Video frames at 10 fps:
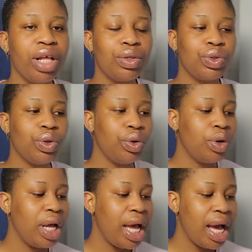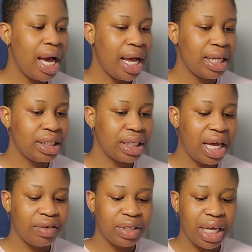So, and
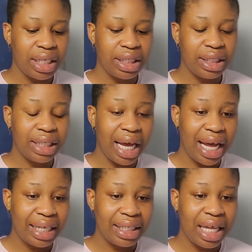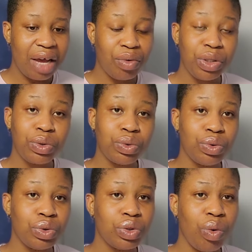after that, I went to
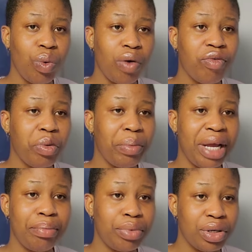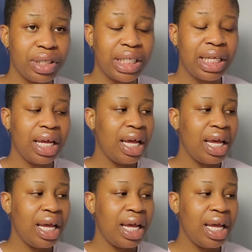do some work for my boss.